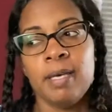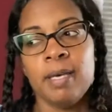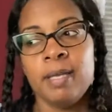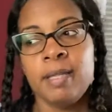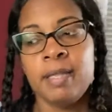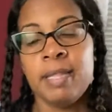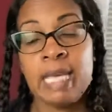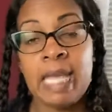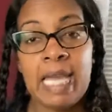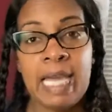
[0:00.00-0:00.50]

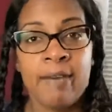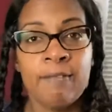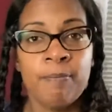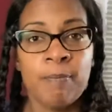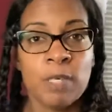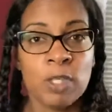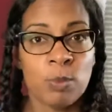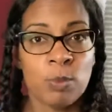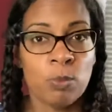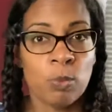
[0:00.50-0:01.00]
they have
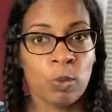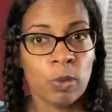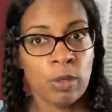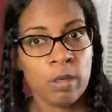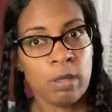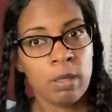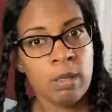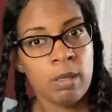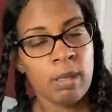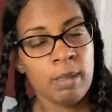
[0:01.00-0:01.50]
much
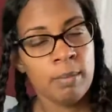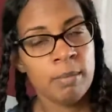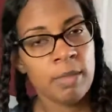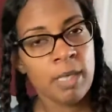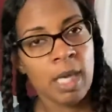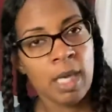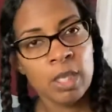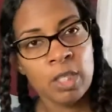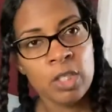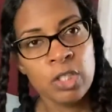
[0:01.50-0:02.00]
more
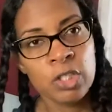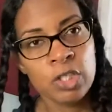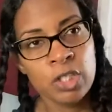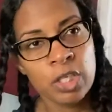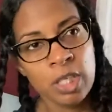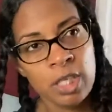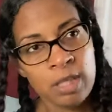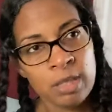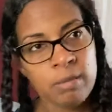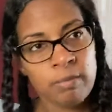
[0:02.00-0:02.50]
knowledge
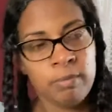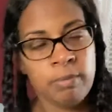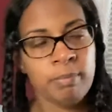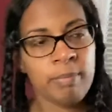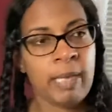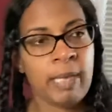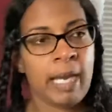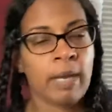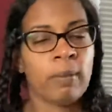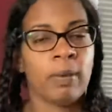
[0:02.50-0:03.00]
and
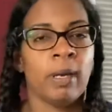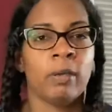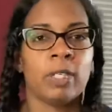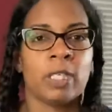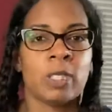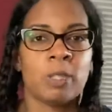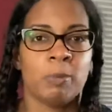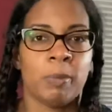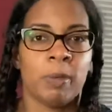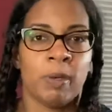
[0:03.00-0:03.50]
background
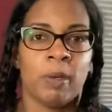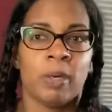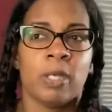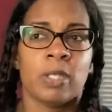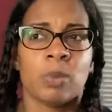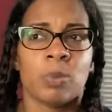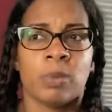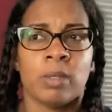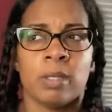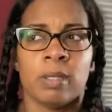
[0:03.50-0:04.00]

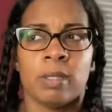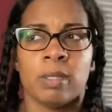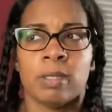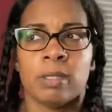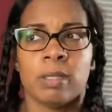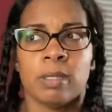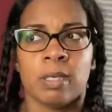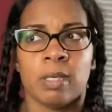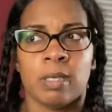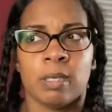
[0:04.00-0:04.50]
experience with
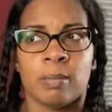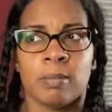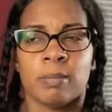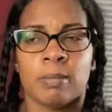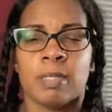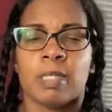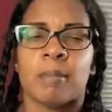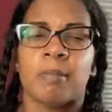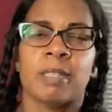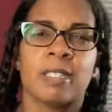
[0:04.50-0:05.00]

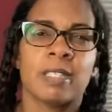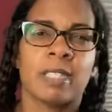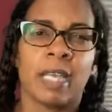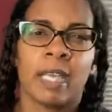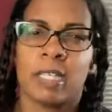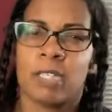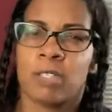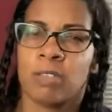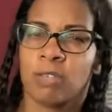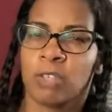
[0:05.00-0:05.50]
some of the
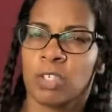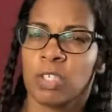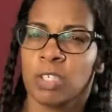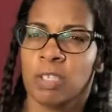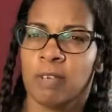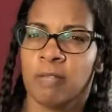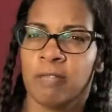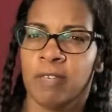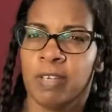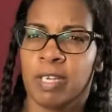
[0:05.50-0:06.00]
science fiction
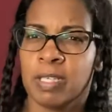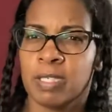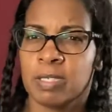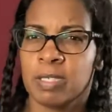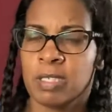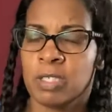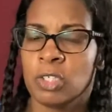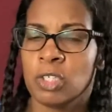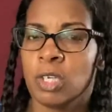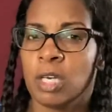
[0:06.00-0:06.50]
and
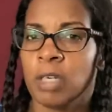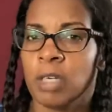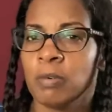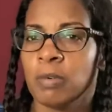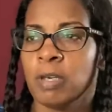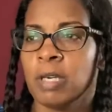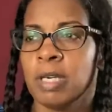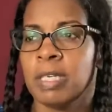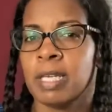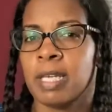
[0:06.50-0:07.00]
fantasy
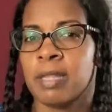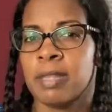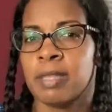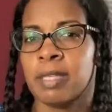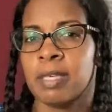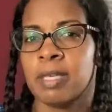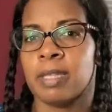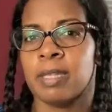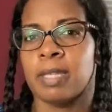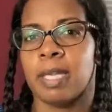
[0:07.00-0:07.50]
genre, and I
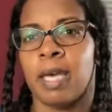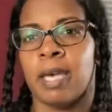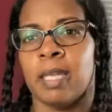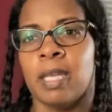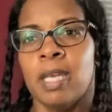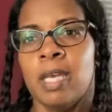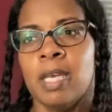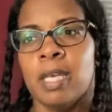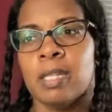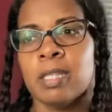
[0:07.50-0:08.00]
think that
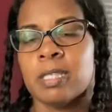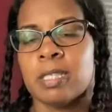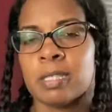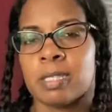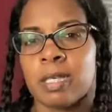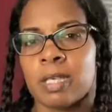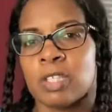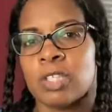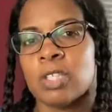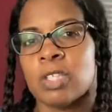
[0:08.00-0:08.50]
the
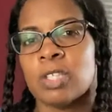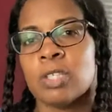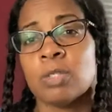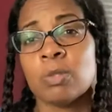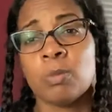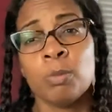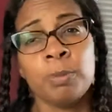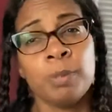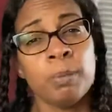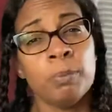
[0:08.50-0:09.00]
discussions
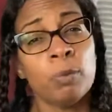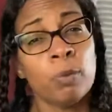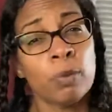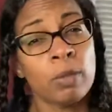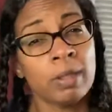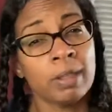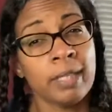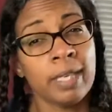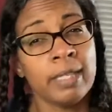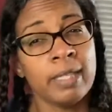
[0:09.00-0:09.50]
will be more
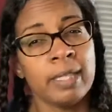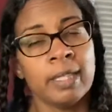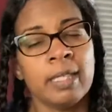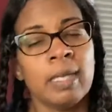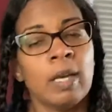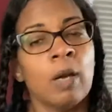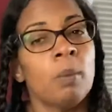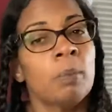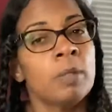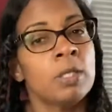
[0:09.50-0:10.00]
enlightening and
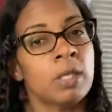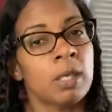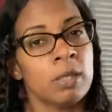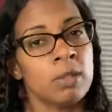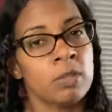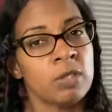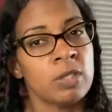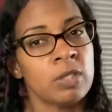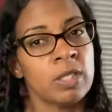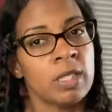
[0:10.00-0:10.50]
help me to
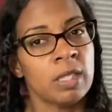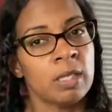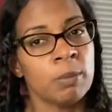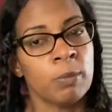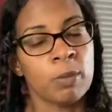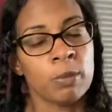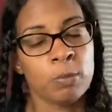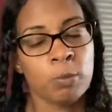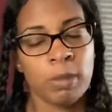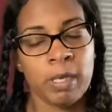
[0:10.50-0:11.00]
understand the
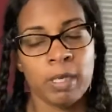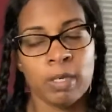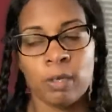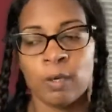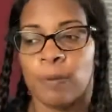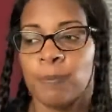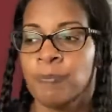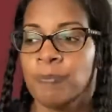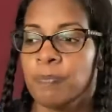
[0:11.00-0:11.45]
books better.